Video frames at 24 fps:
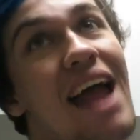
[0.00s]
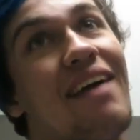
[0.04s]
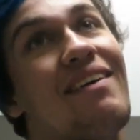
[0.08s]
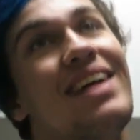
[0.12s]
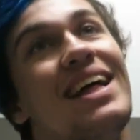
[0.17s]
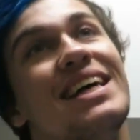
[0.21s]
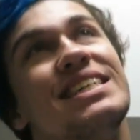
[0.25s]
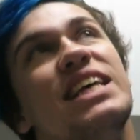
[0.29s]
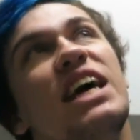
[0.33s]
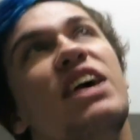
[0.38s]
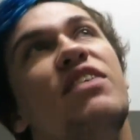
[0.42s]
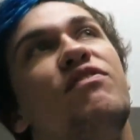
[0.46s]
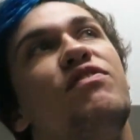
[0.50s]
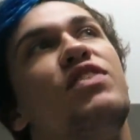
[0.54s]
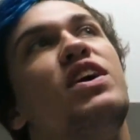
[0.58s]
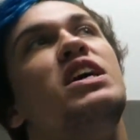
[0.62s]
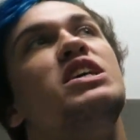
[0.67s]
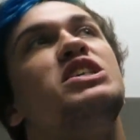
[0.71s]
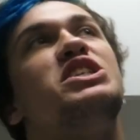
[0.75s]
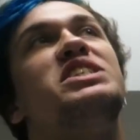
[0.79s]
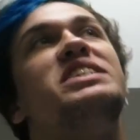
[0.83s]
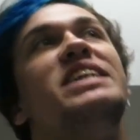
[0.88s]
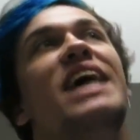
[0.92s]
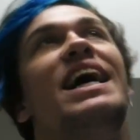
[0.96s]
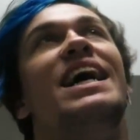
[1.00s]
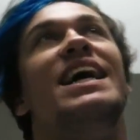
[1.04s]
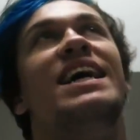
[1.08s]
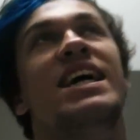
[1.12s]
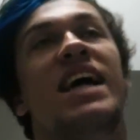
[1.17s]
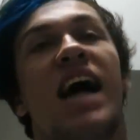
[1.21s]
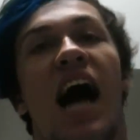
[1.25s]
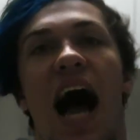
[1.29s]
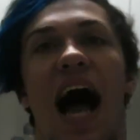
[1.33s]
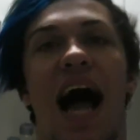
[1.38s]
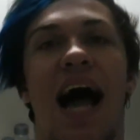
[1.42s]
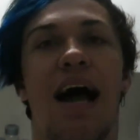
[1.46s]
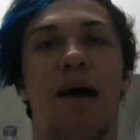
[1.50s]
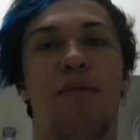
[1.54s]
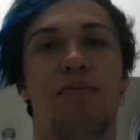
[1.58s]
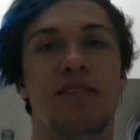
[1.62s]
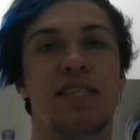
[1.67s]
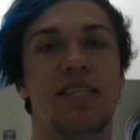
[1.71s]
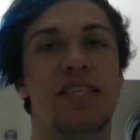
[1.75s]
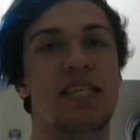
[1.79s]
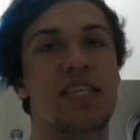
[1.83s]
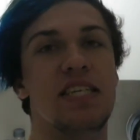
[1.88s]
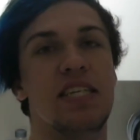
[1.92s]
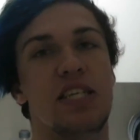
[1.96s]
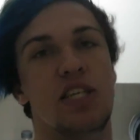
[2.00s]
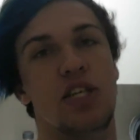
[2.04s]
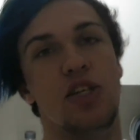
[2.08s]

Anyway, that's it for today. I will see